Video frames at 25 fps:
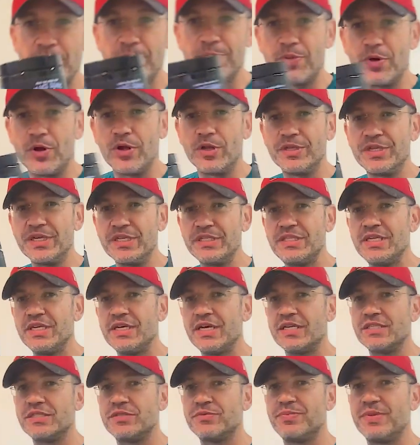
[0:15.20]
People, this
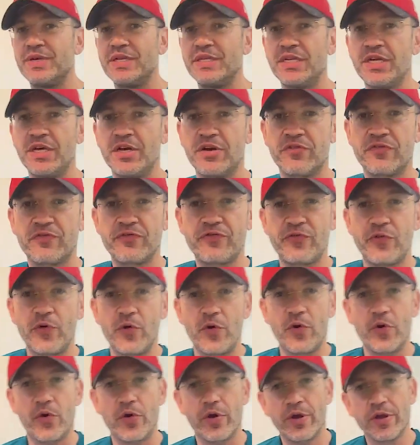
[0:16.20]
thing has been here
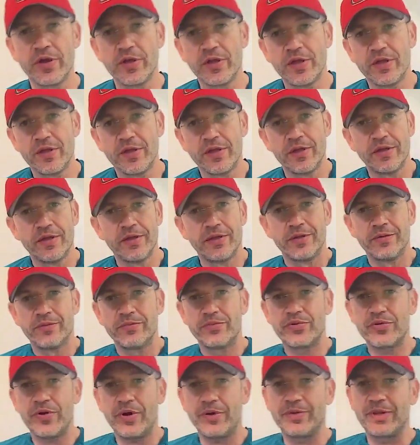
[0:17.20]
for
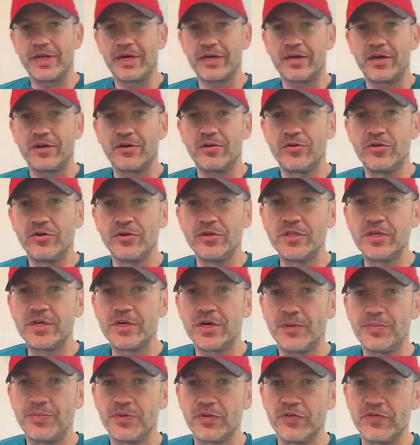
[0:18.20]
probably like a good
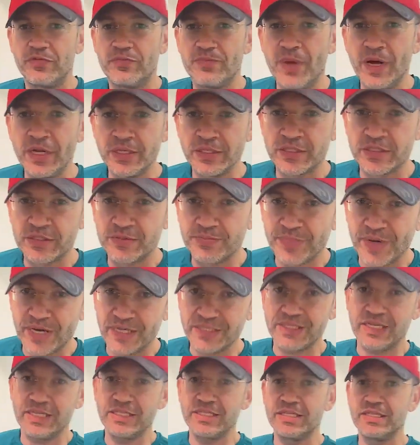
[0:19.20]
couple of months,
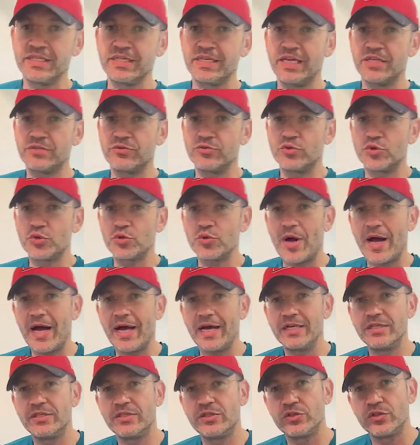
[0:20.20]
but I didn't get to try
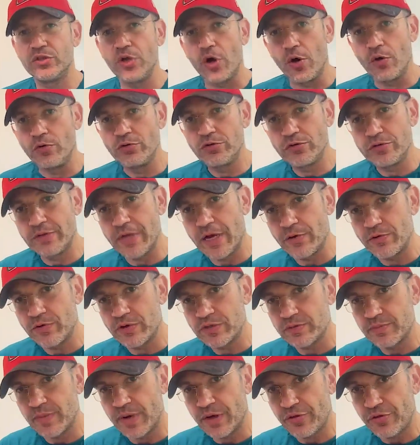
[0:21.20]
it. So today
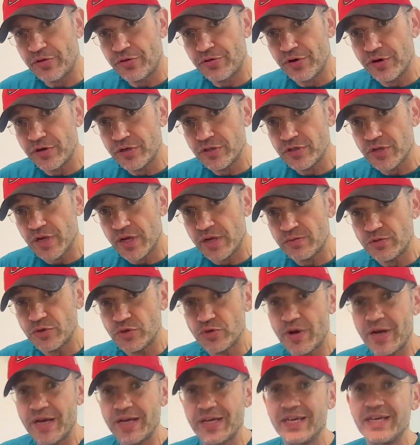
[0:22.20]
was my third time
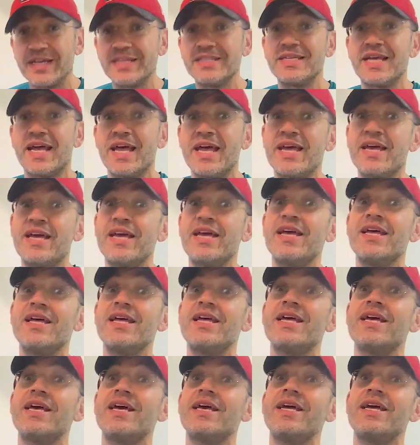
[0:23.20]
trying it,
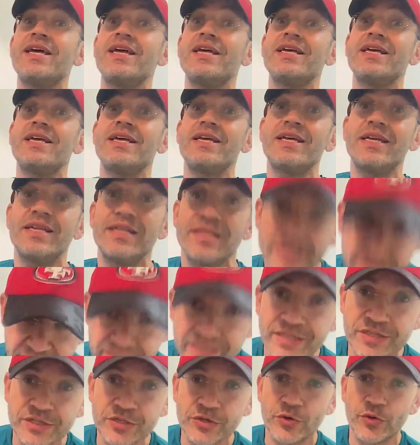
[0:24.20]
and
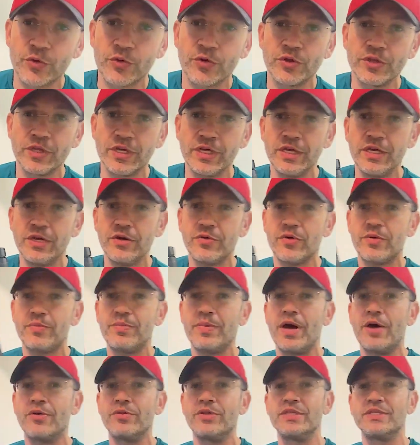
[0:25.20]
you're gonna hear
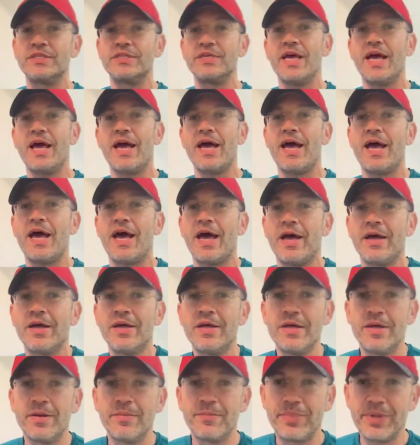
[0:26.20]
about it. Yeah,
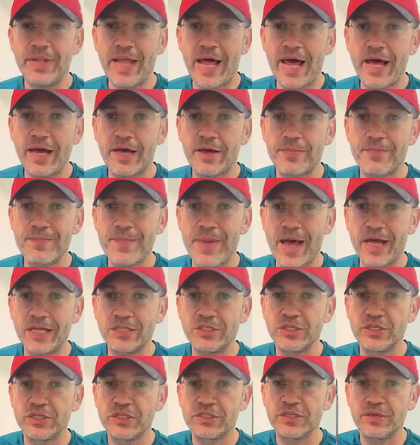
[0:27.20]
Black
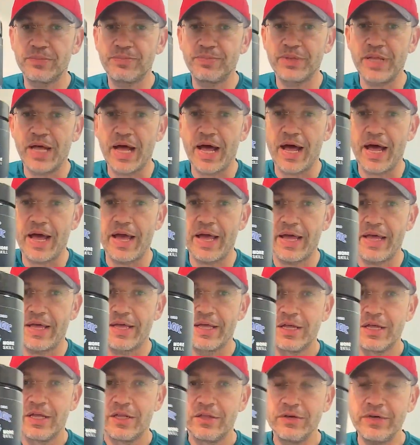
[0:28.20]
Magic Supply.
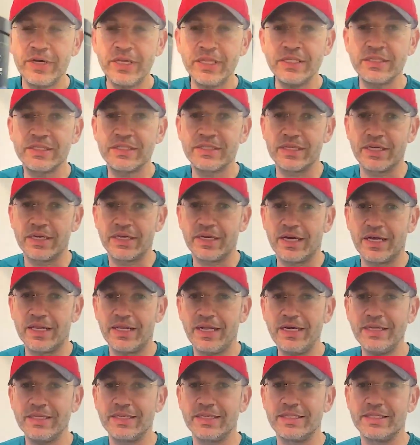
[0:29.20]
Look at this thing, I
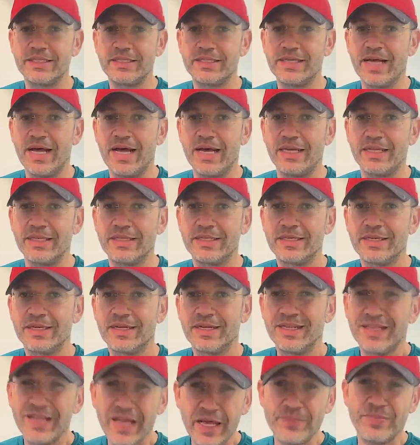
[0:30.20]
like the design.
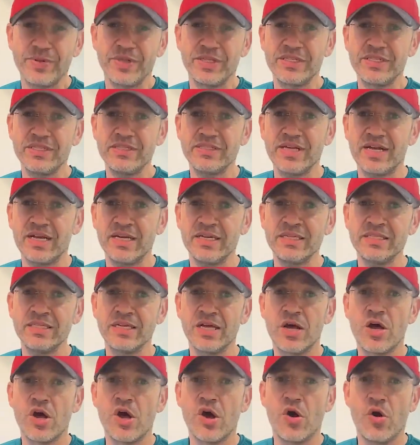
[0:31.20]
Label design,
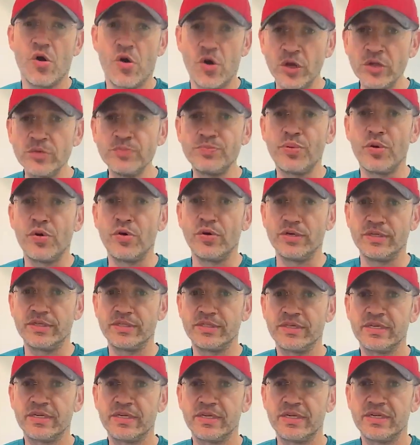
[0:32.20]
on
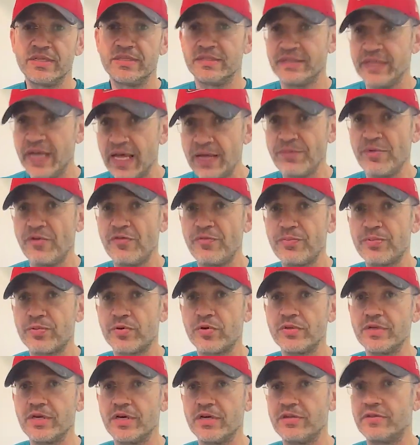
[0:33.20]
point. Name of
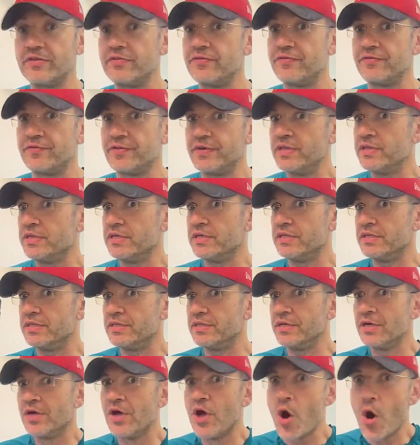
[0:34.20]
product,
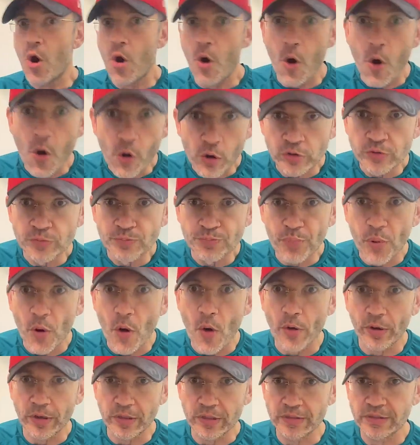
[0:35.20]
Villain, on
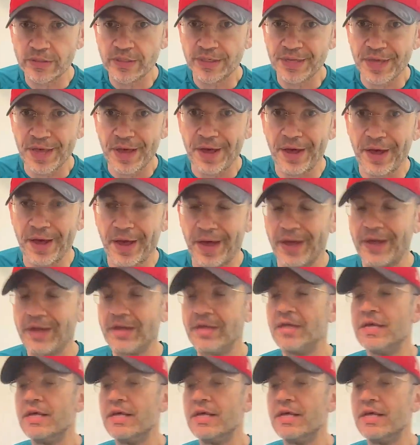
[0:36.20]
point, yeah.